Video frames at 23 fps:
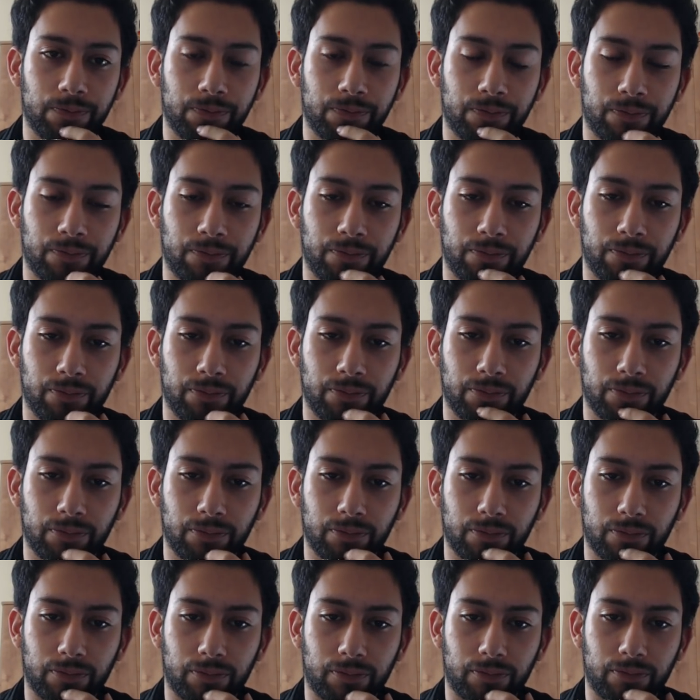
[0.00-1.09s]

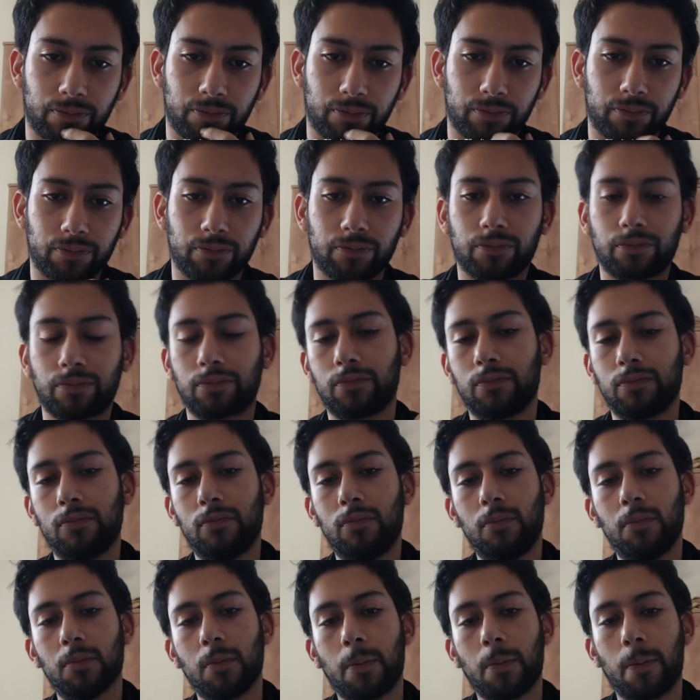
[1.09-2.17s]

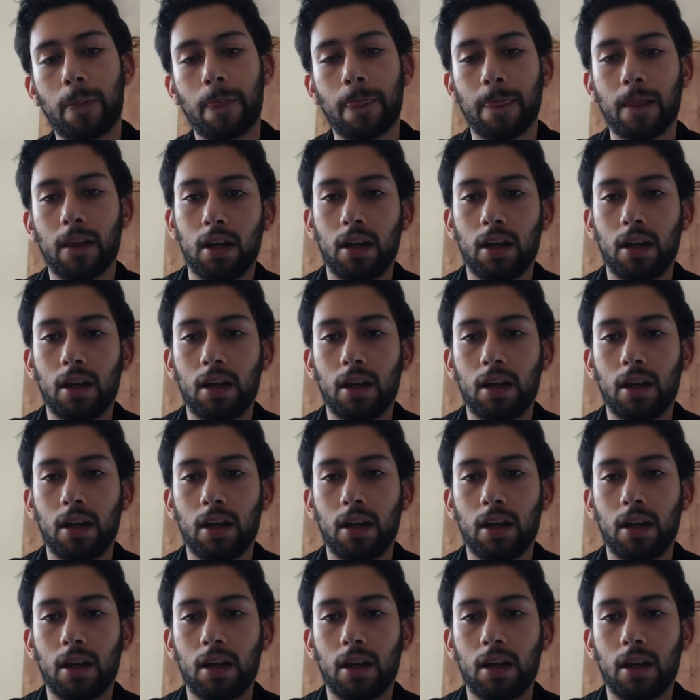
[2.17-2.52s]
No one is speaking in this clip.